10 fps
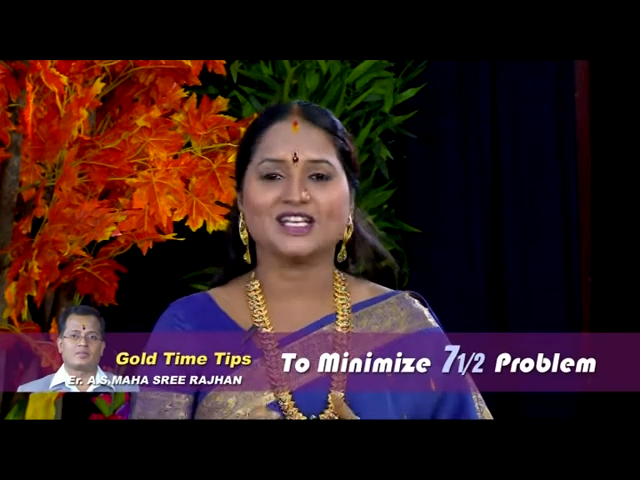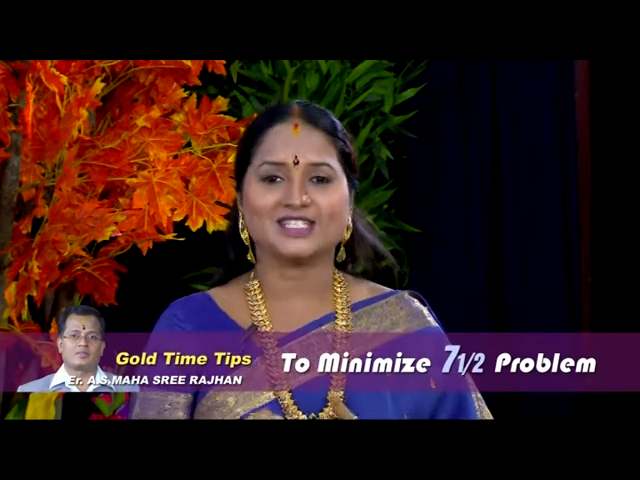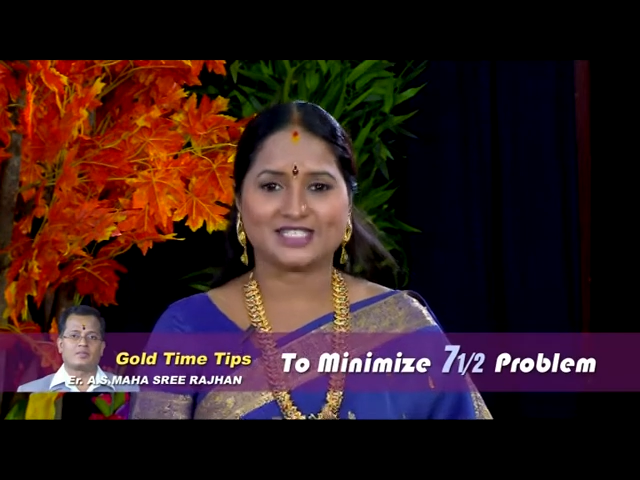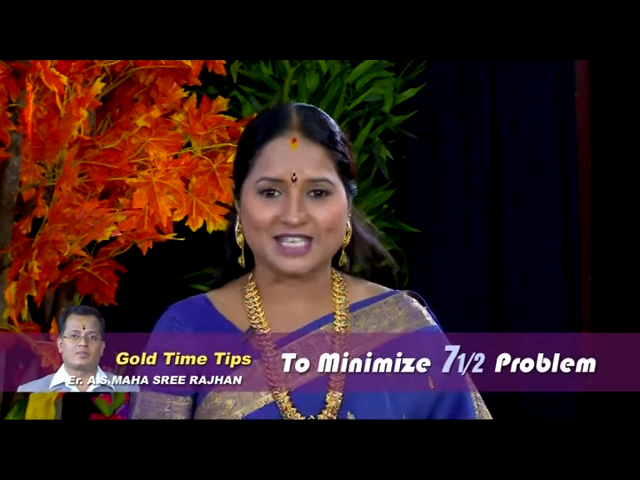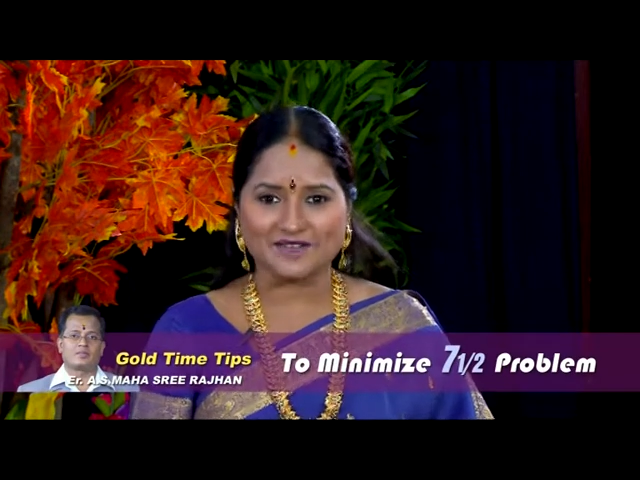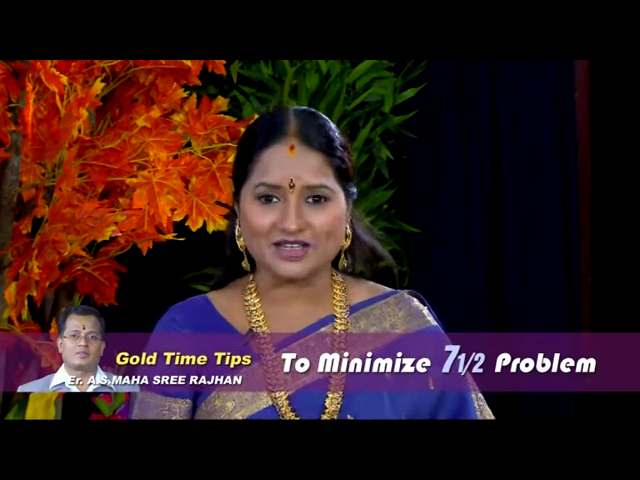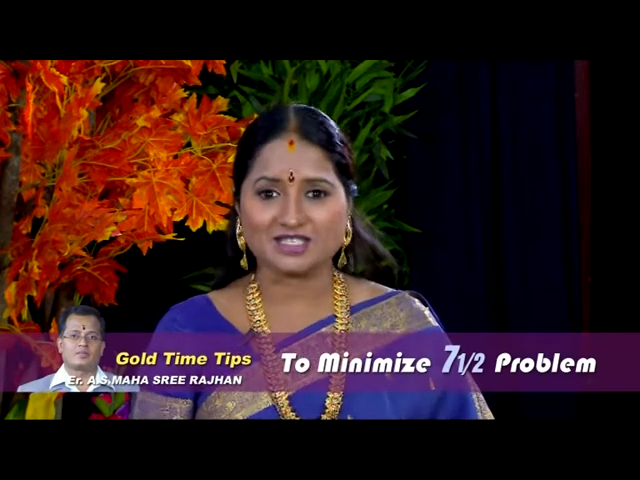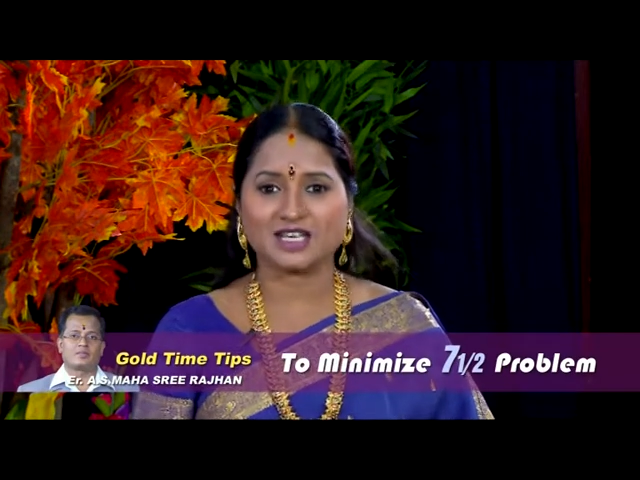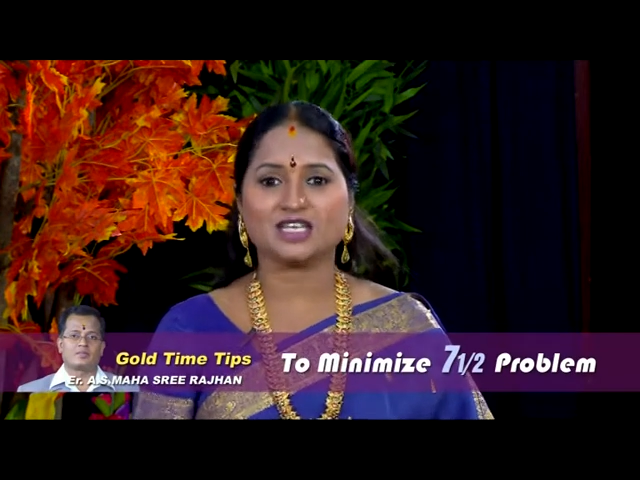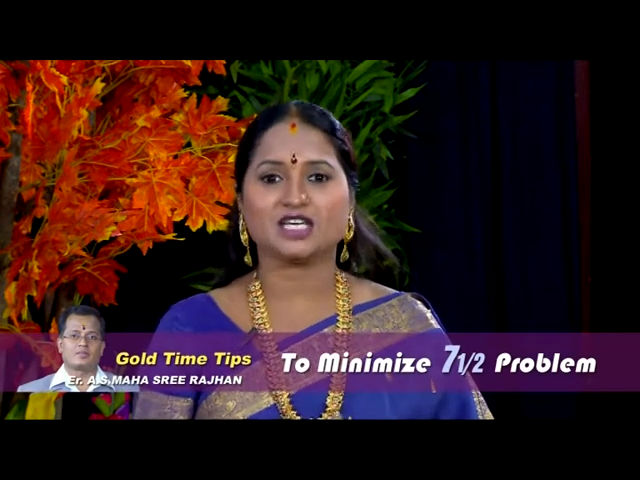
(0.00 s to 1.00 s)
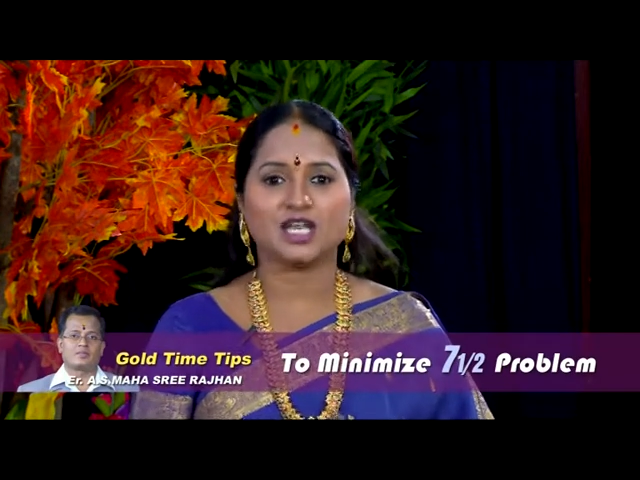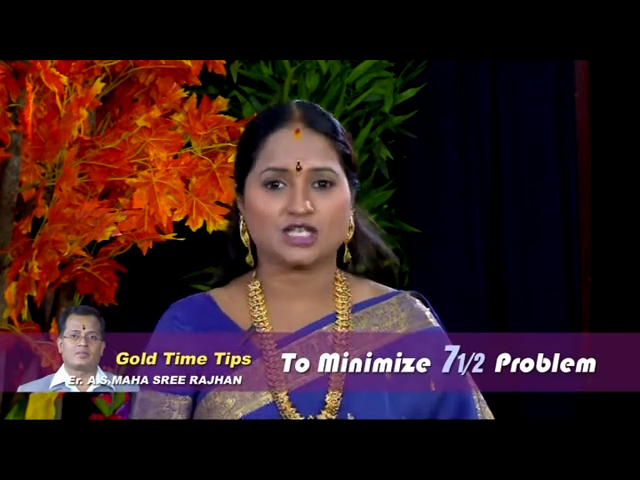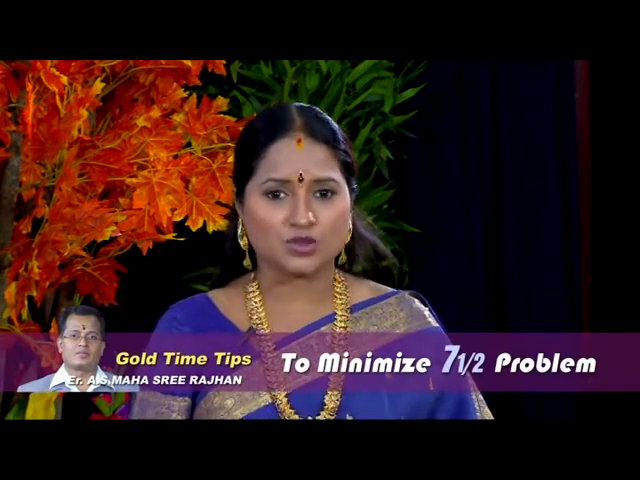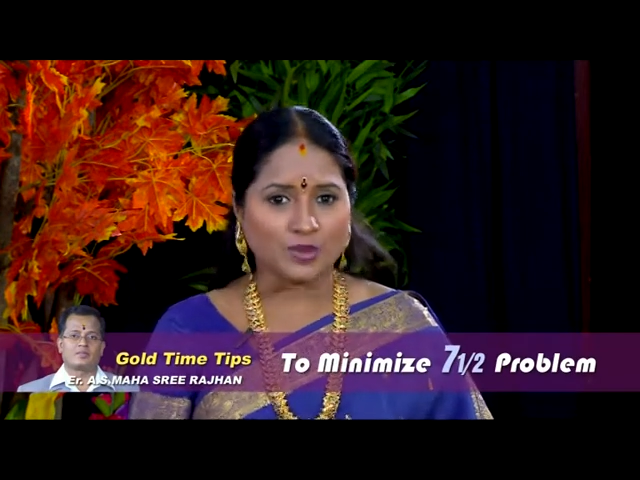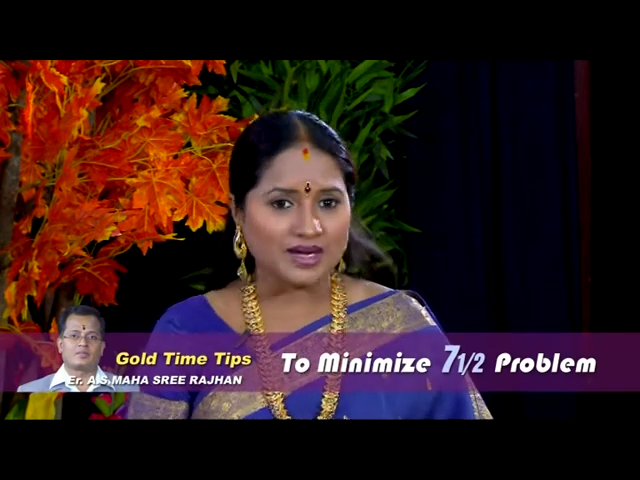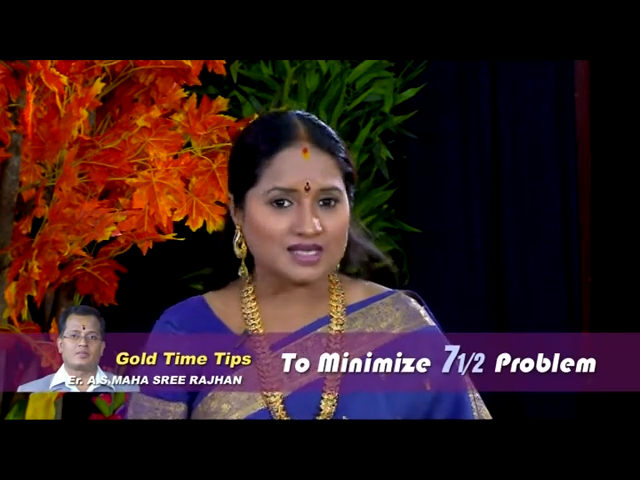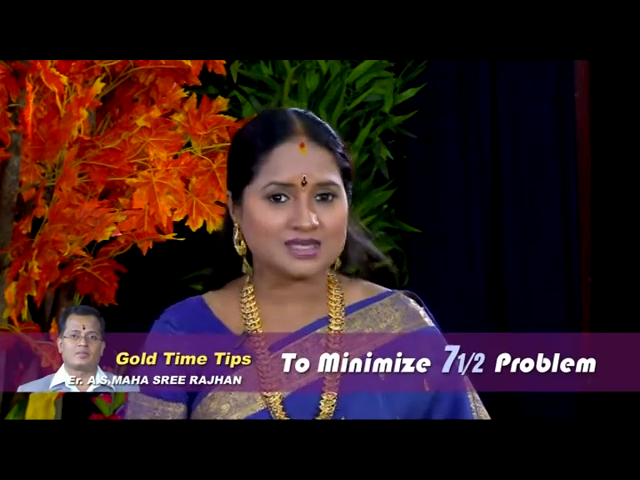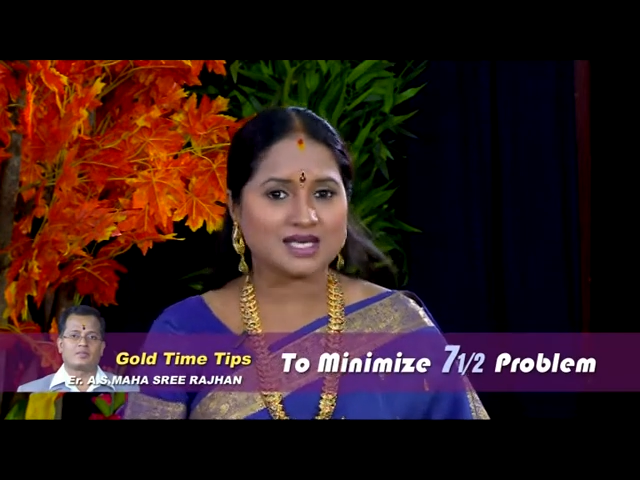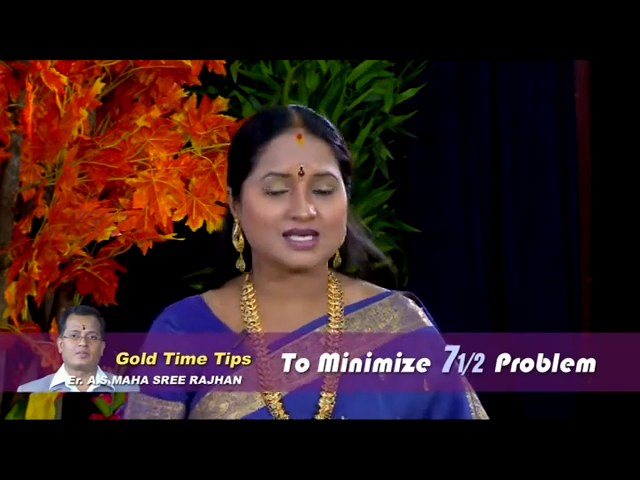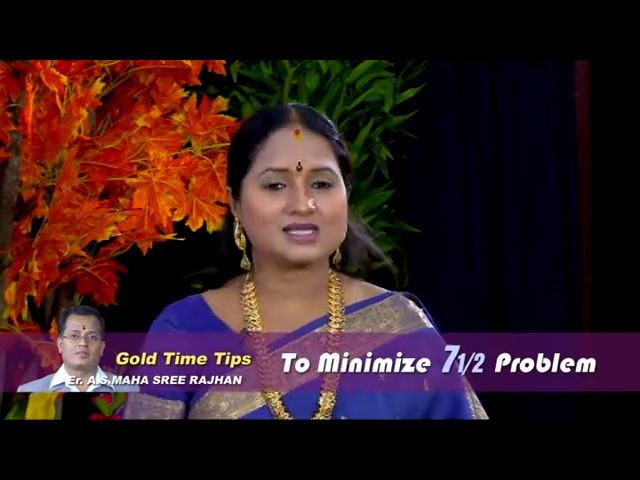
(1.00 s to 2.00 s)
17,
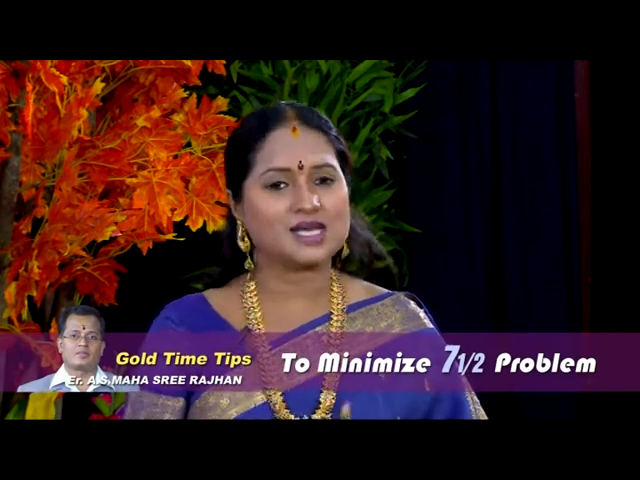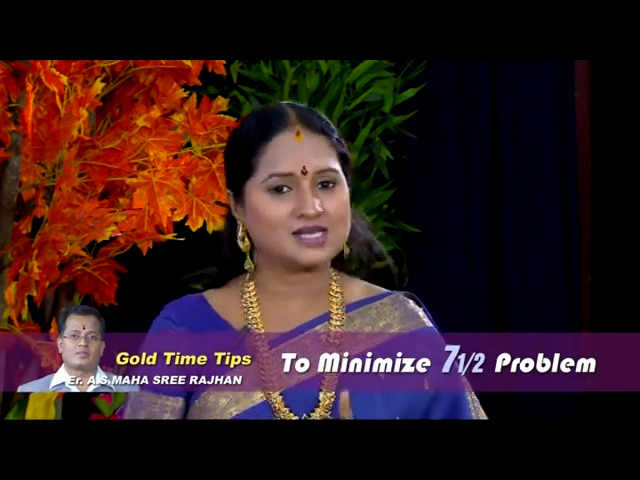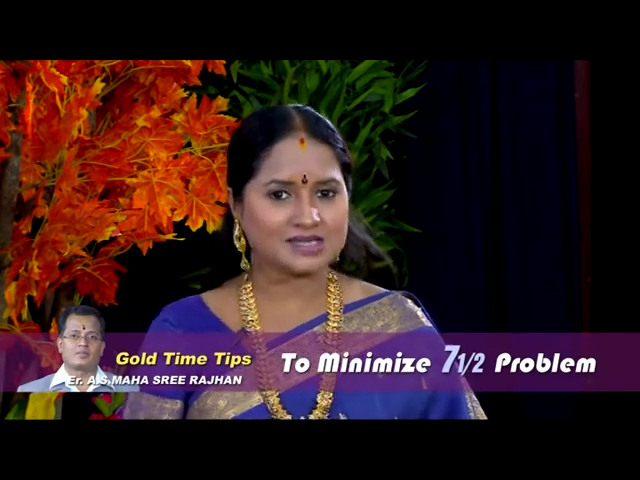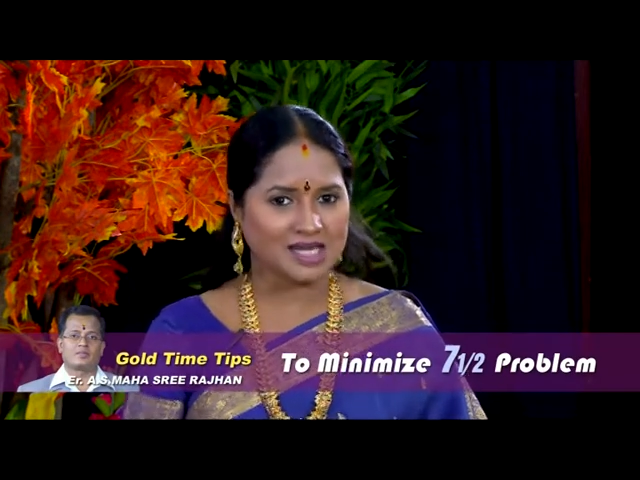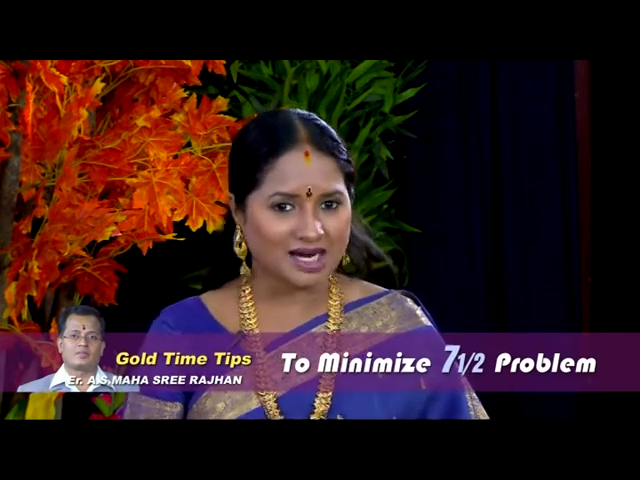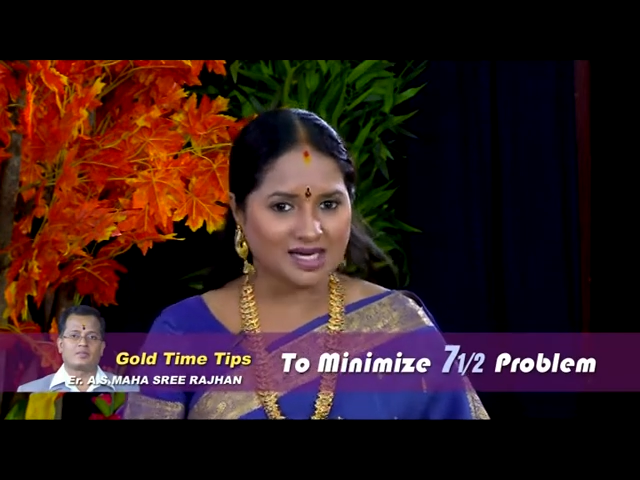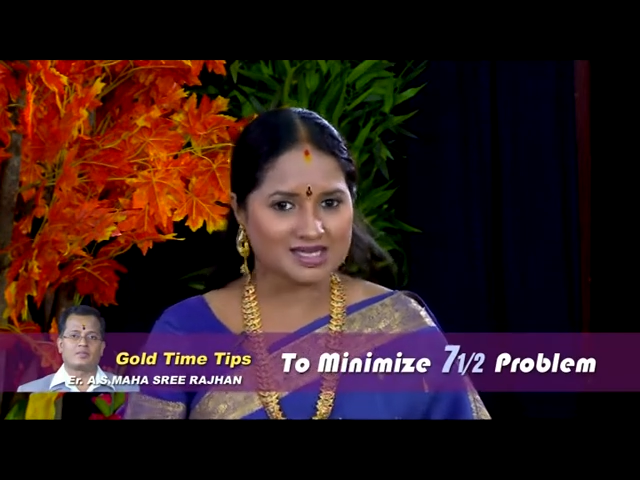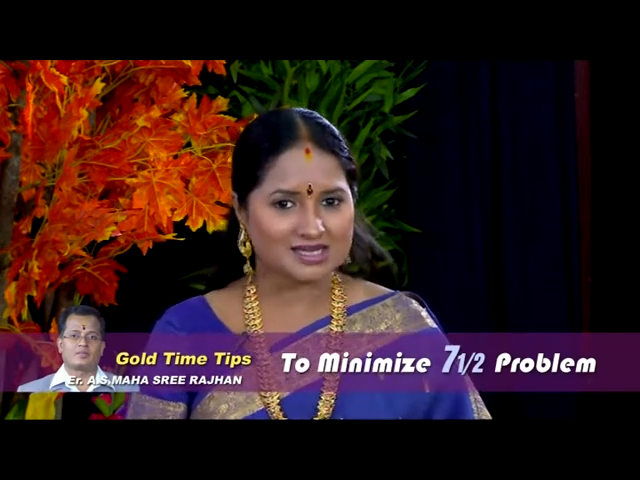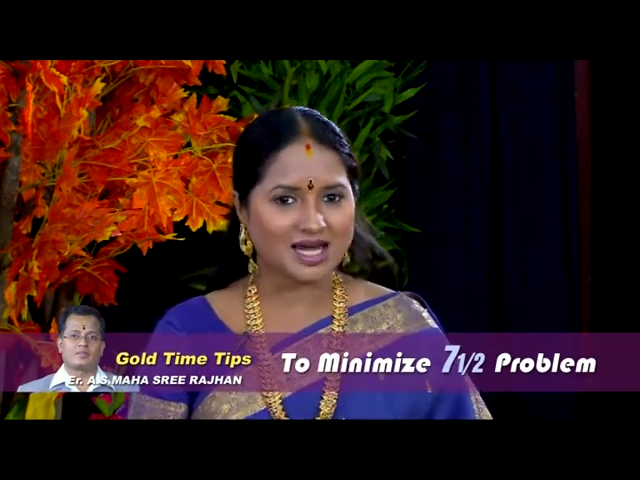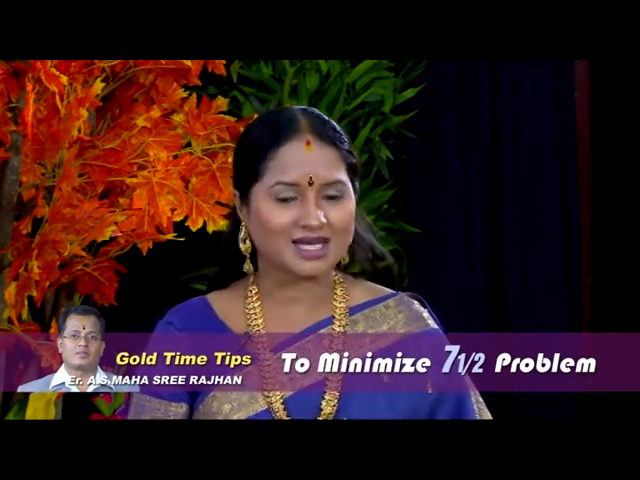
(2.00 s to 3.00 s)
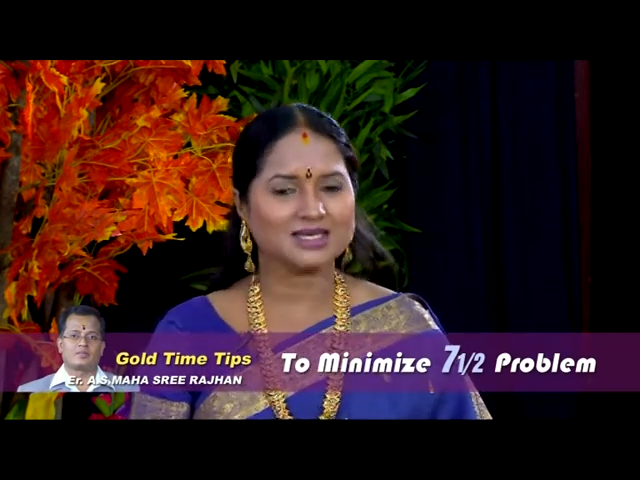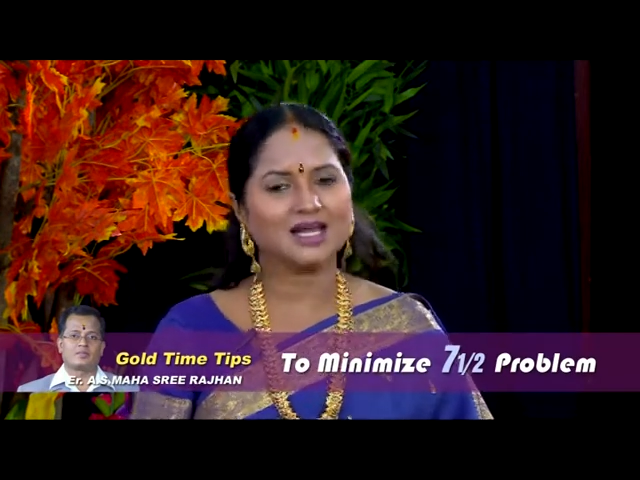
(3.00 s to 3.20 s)
26, Sade Sat,